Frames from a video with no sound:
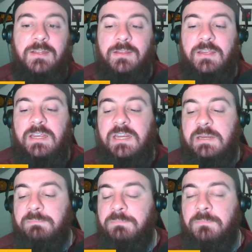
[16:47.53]

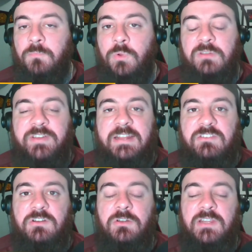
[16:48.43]
He would have had
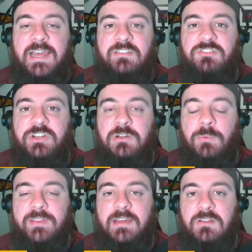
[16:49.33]
0 last year
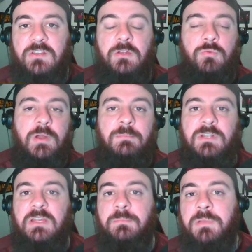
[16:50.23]
without the
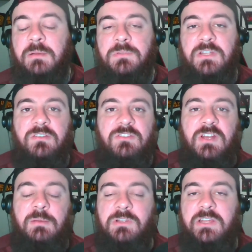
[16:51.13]
rumbling, bumbling,
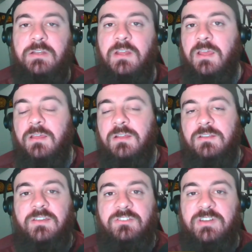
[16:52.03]
stumbling
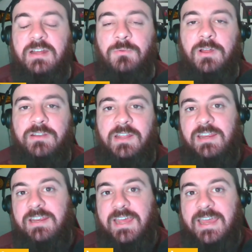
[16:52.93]
touchdown run that
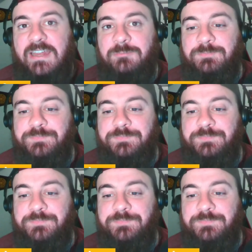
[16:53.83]
he had.